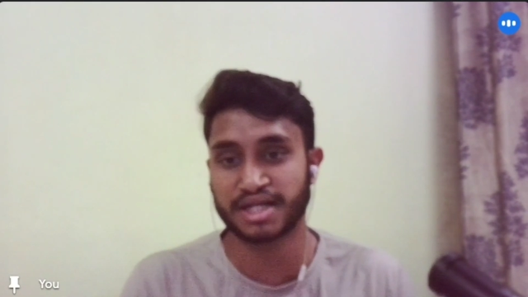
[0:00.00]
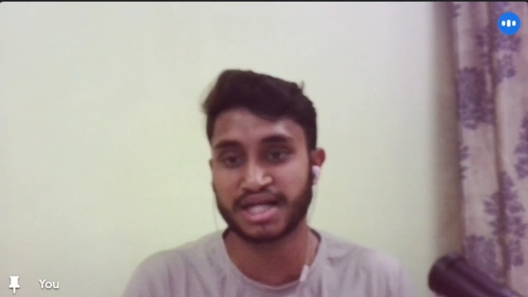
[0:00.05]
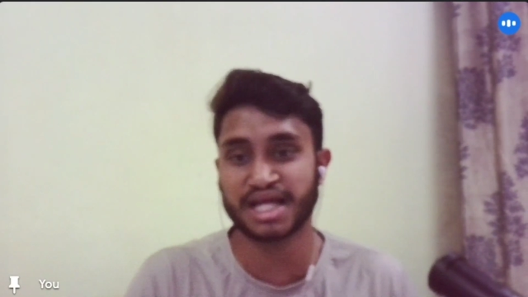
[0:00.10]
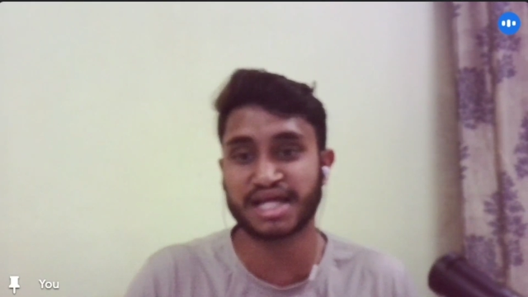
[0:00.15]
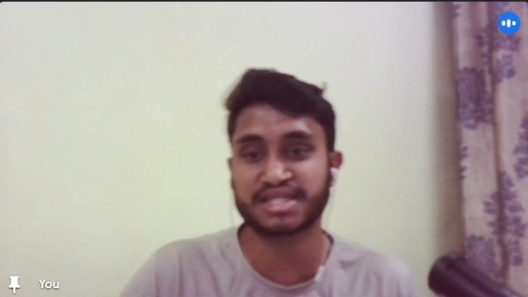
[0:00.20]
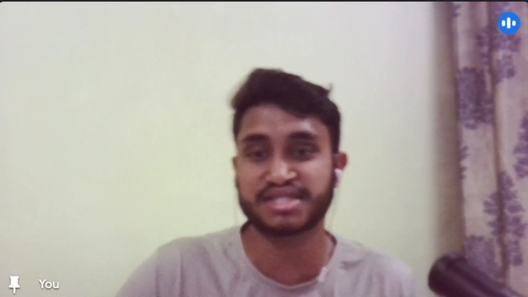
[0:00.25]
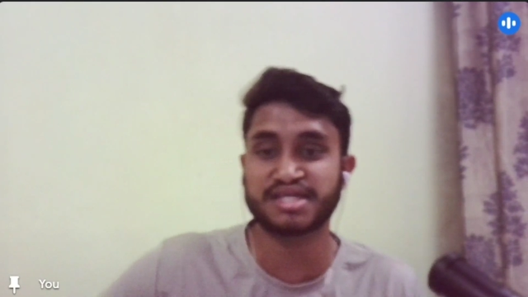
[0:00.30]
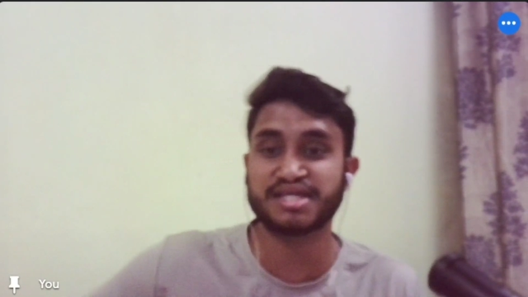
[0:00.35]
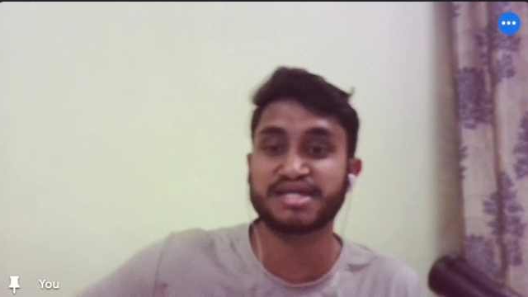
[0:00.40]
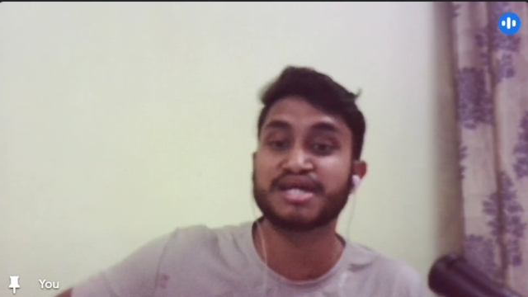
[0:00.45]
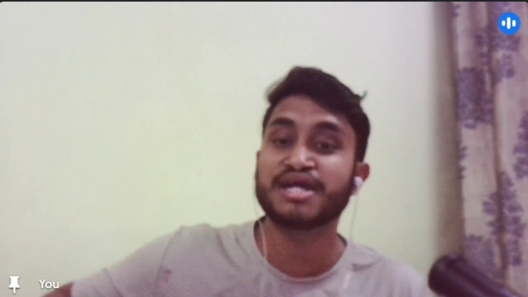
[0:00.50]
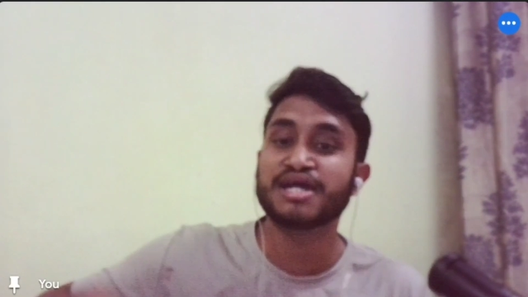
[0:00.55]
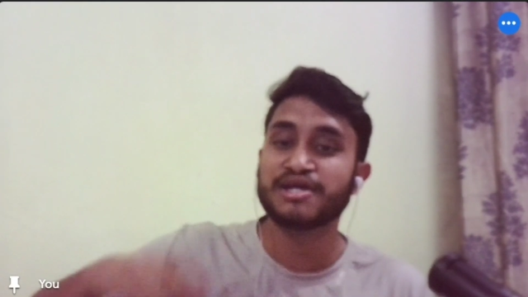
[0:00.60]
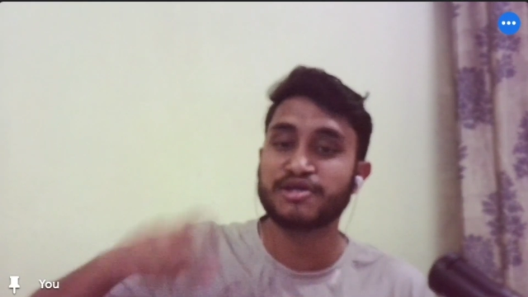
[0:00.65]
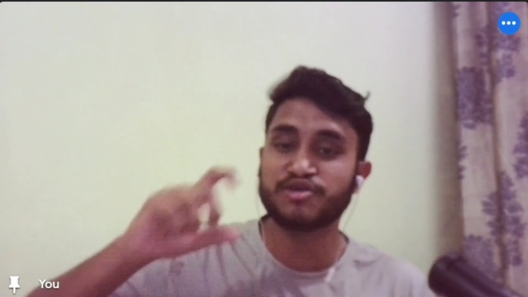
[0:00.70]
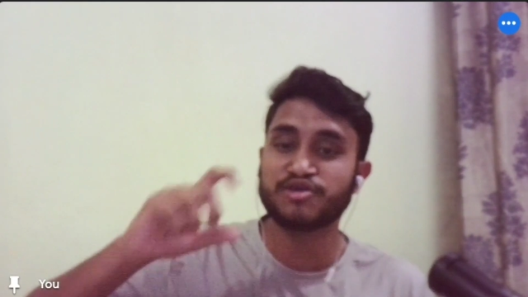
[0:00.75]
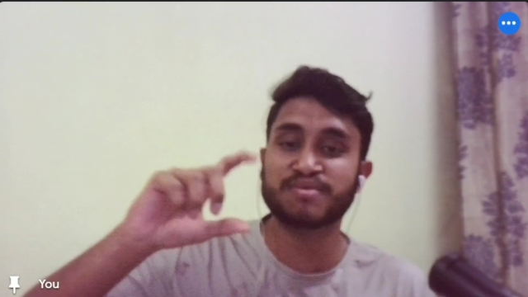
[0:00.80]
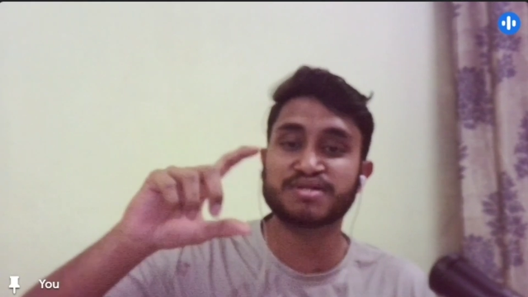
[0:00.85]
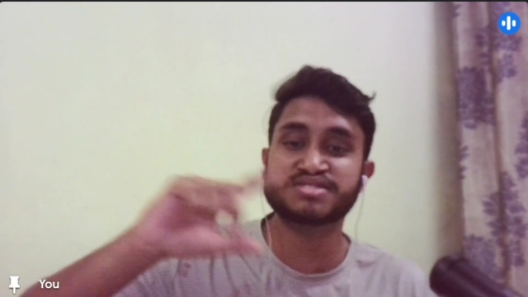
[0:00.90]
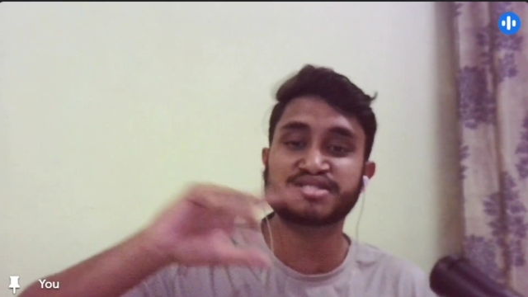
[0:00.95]
like the
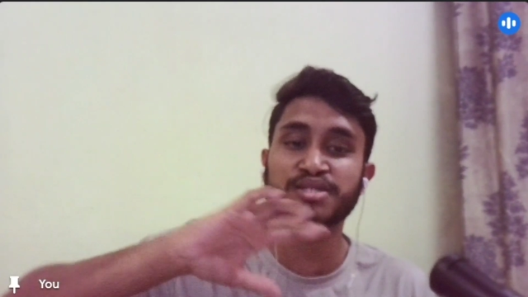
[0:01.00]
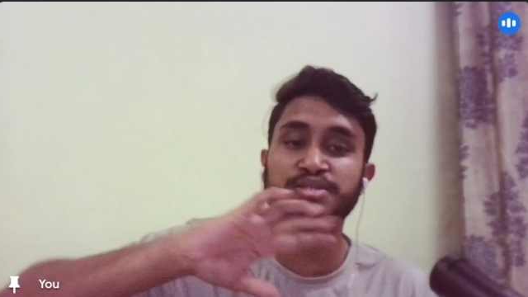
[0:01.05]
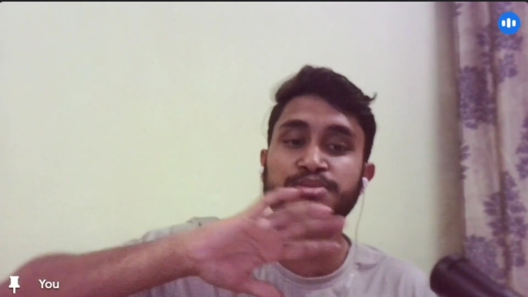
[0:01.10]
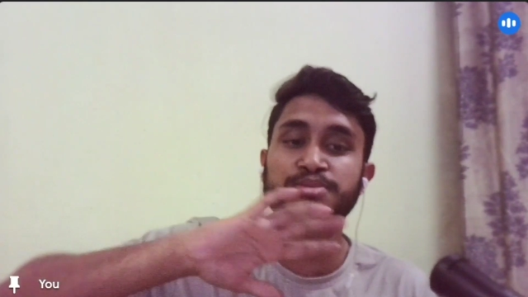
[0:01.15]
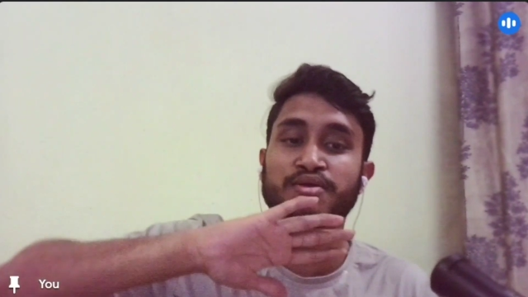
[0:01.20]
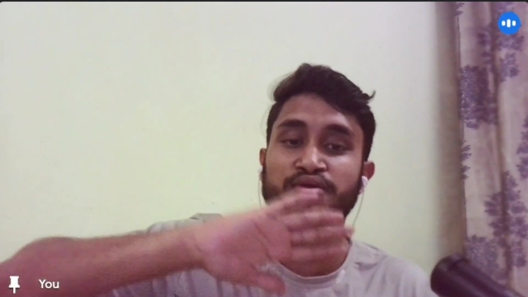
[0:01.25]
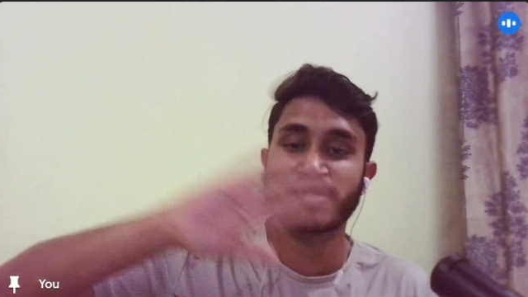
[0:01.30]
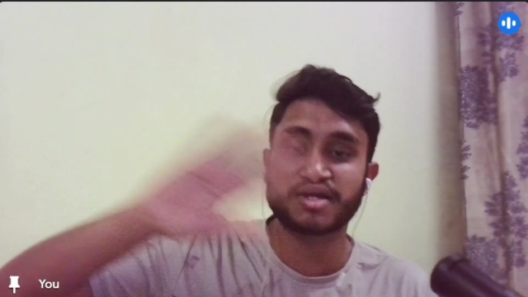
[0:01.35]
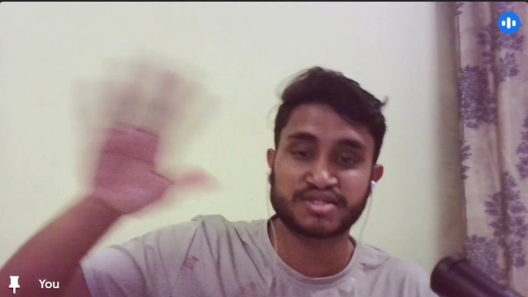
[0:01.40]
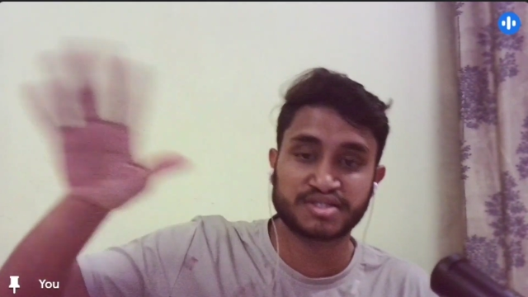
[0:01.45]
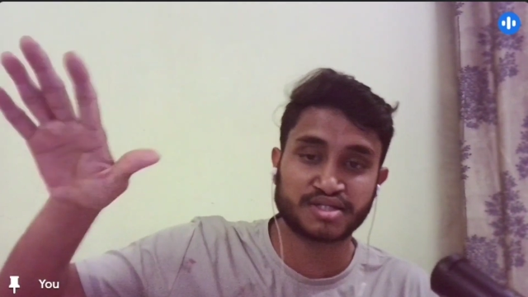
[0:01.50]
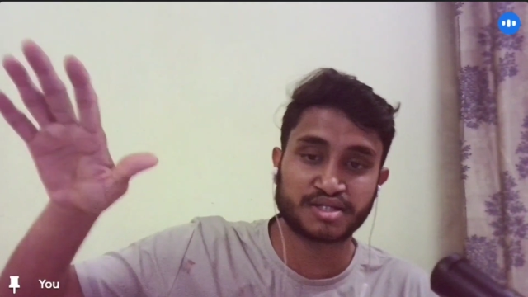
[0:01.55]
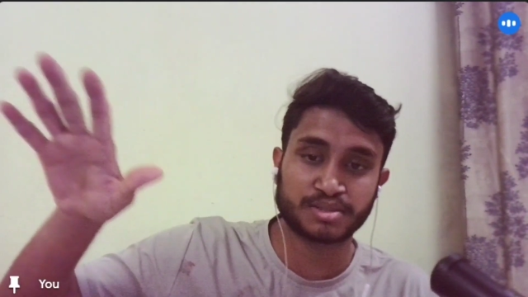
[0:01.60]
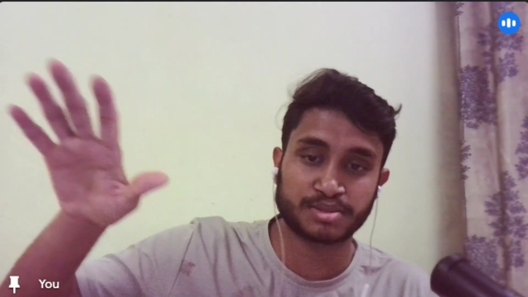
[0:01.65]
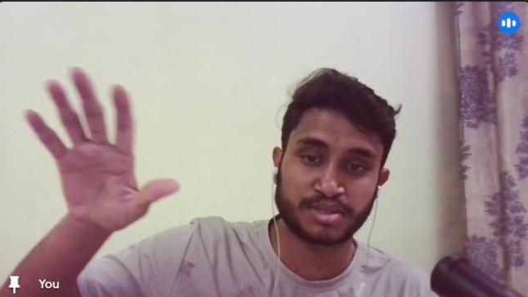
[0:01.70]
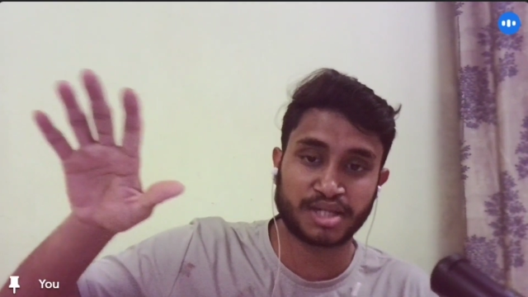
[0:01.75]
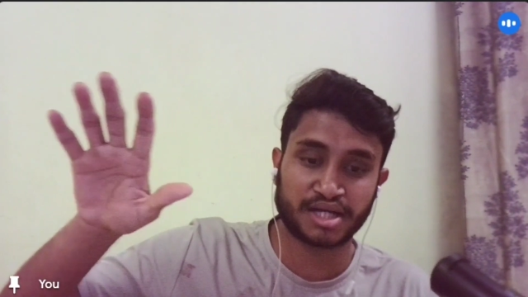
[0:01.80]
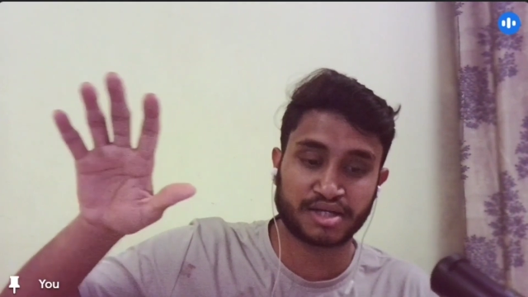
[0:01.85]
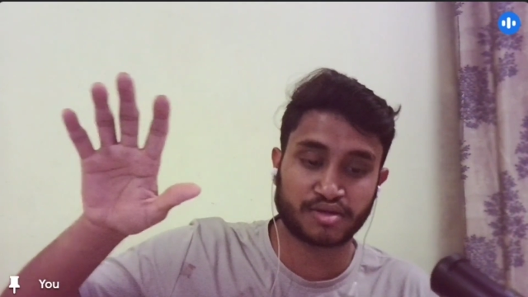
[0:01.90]
humans are the foundation of that